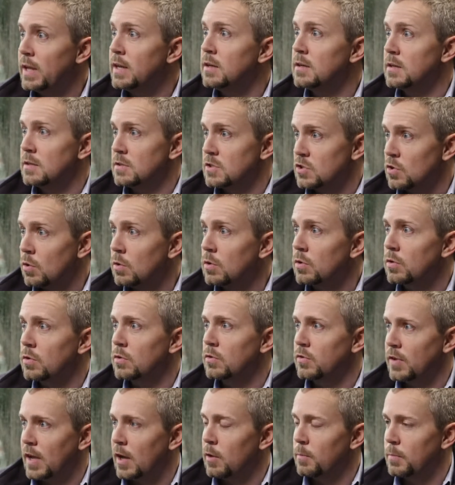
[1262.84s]
wind and
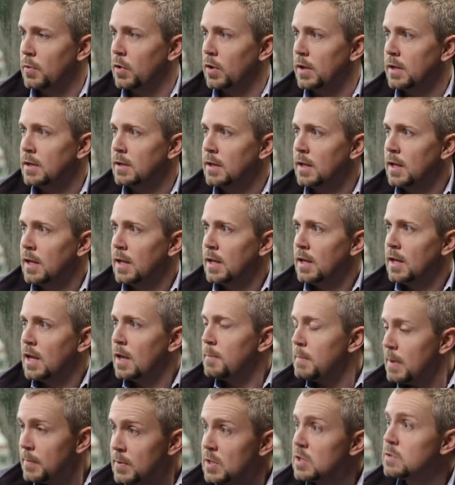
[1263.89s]
solar's output,
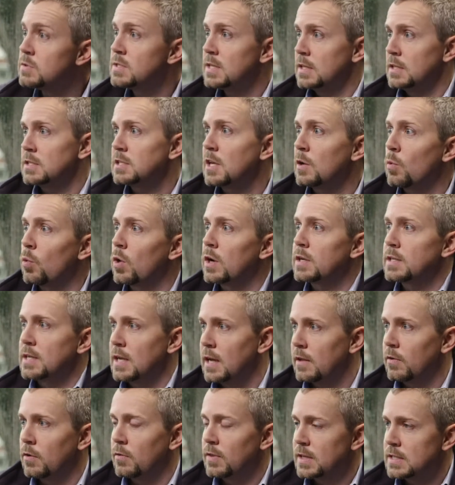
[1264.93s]
and maybe those things can work
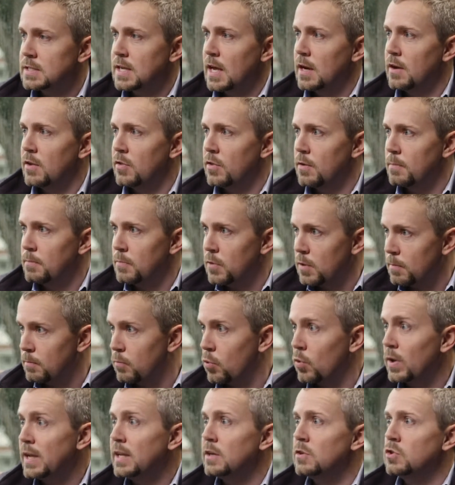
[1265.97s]
together. That's kind of the
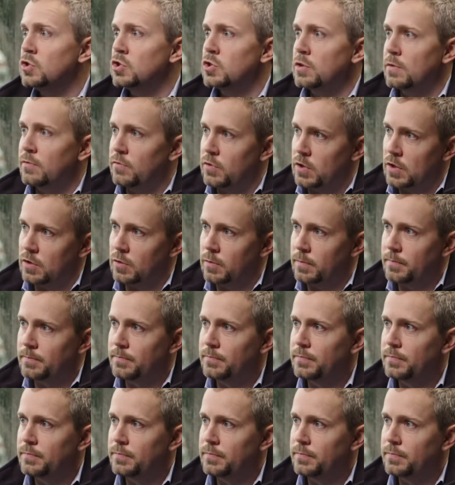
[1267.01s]
bridge view.